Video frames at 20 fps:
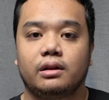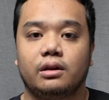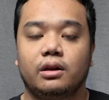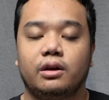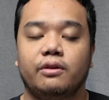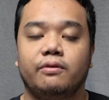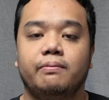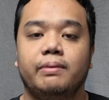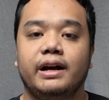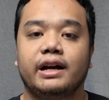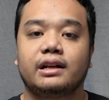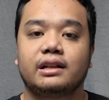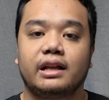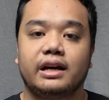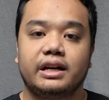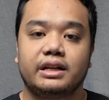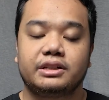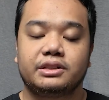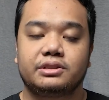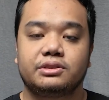a lot of
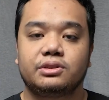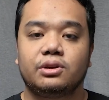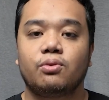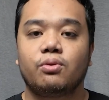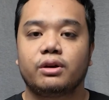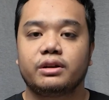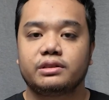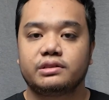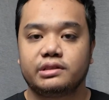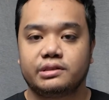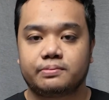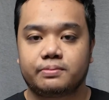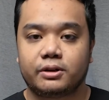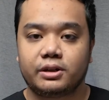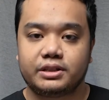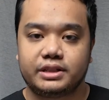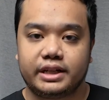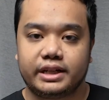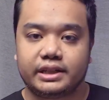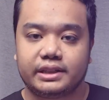backlash towards this
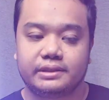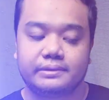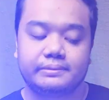project.